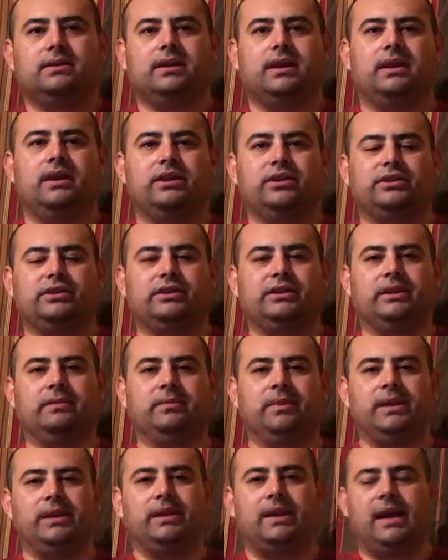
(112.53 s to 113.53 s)
a little
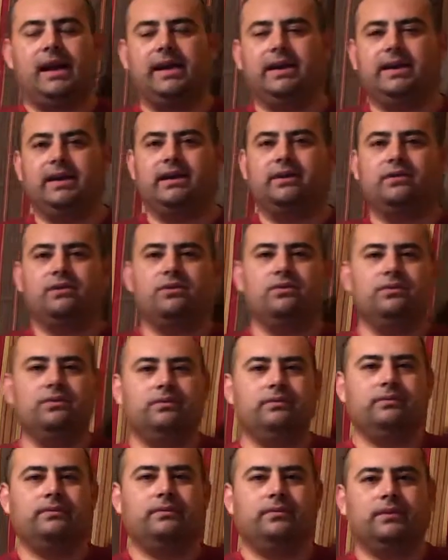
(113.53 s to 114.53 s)
something I can do
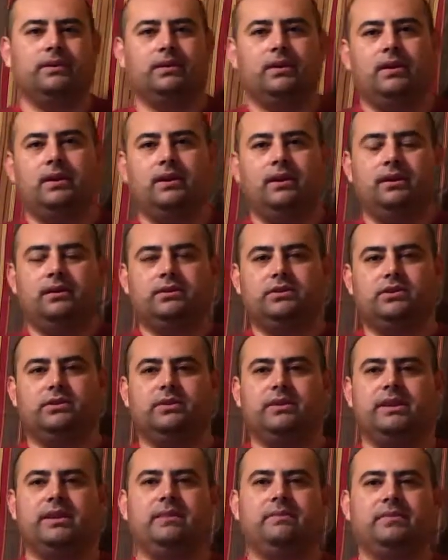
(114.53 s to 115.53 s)
to
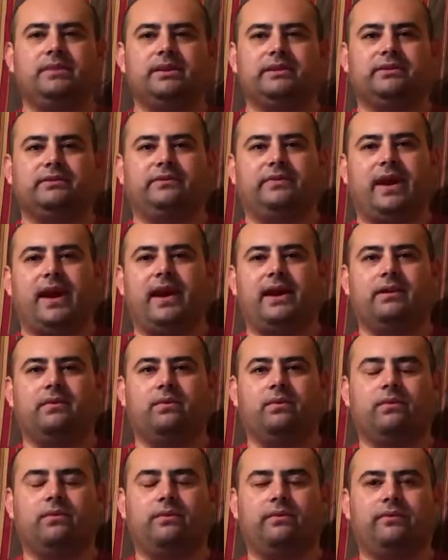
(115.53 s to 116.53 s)
keep this fan
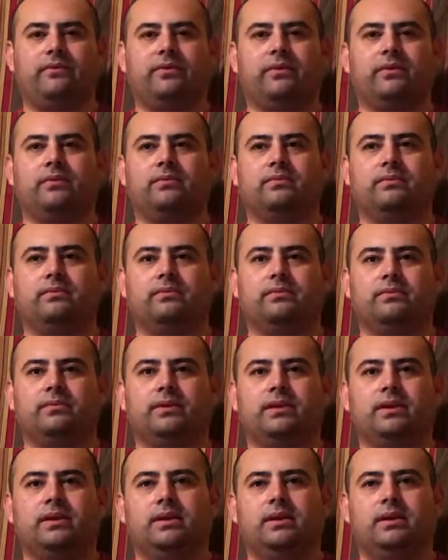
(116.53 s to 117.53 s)
from
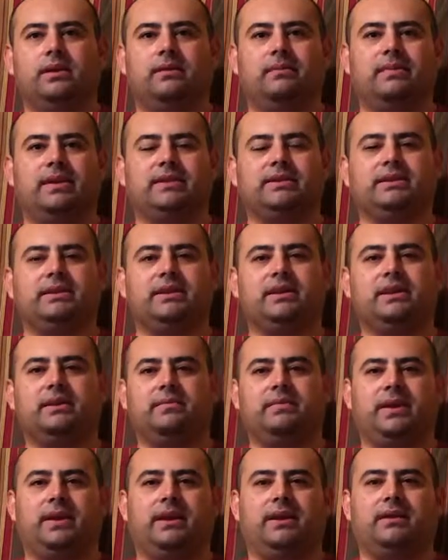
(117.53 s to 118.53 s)
messing
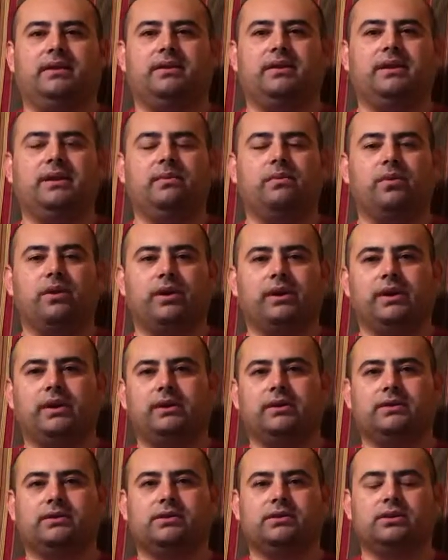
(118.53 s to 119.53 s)
up and keep
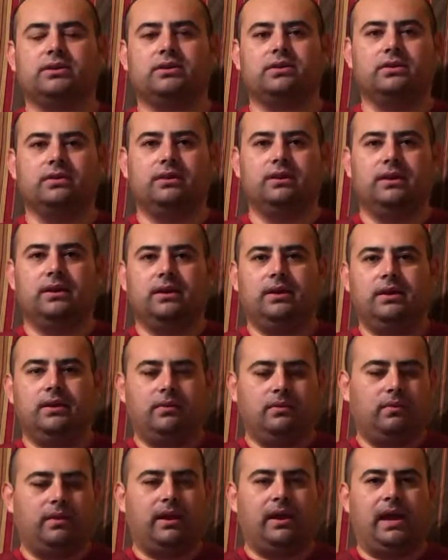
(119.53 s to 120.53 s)
working. So
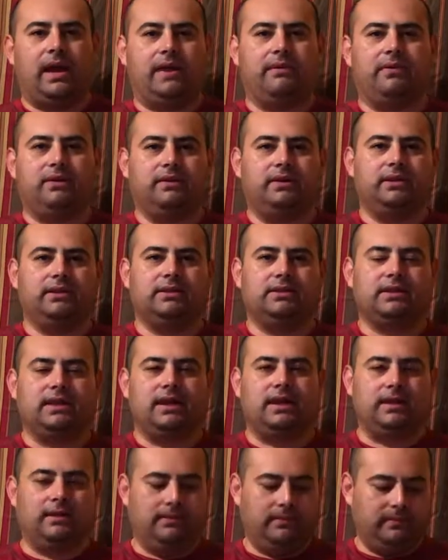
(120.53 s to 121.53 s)
what I have on this
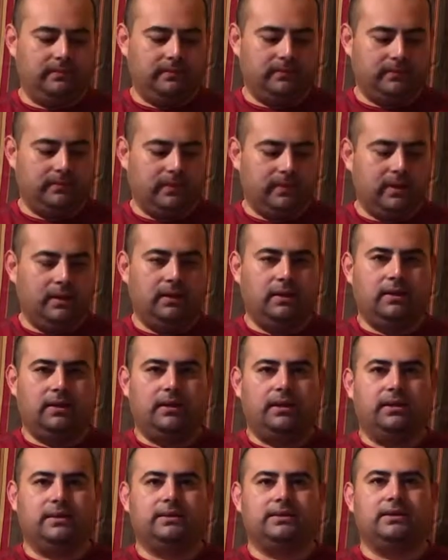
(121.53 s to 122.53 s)
side,
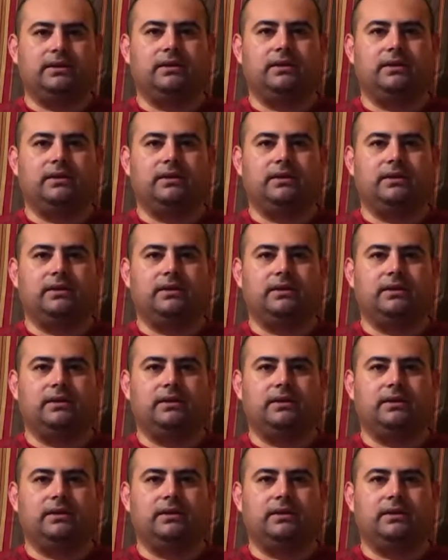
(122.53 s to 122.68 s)
it's